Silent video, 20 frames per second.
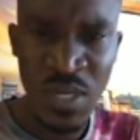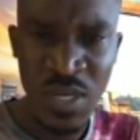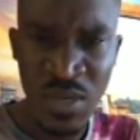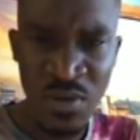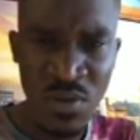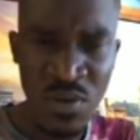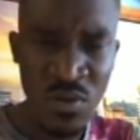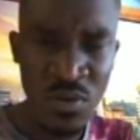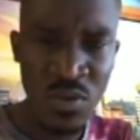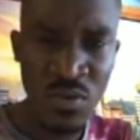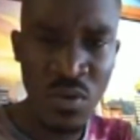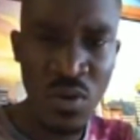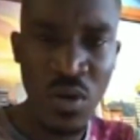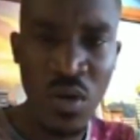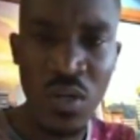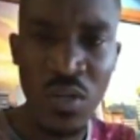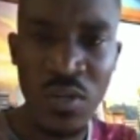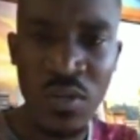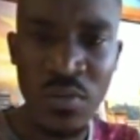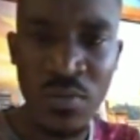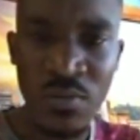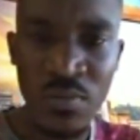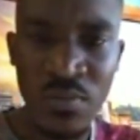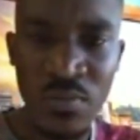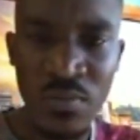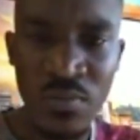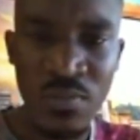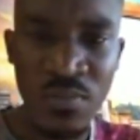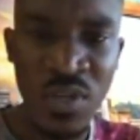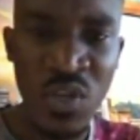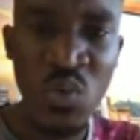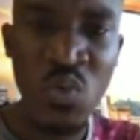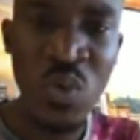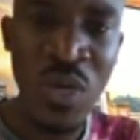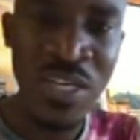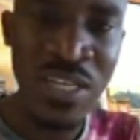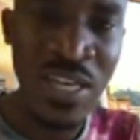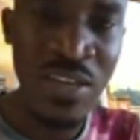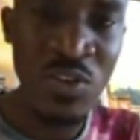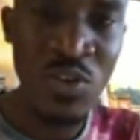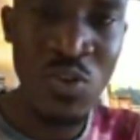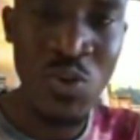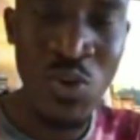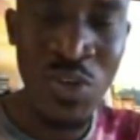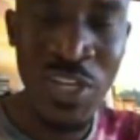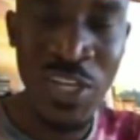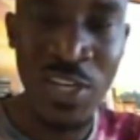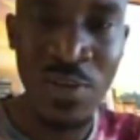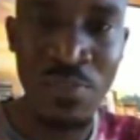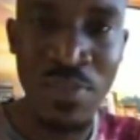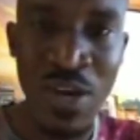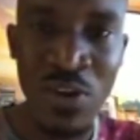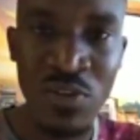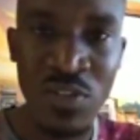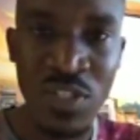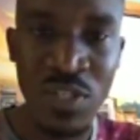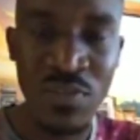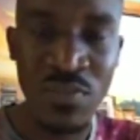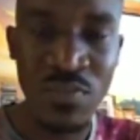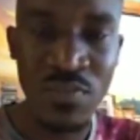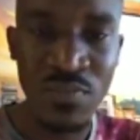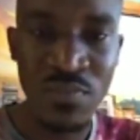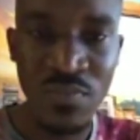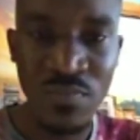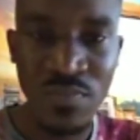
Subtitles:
We can all talk, but what are you talking about?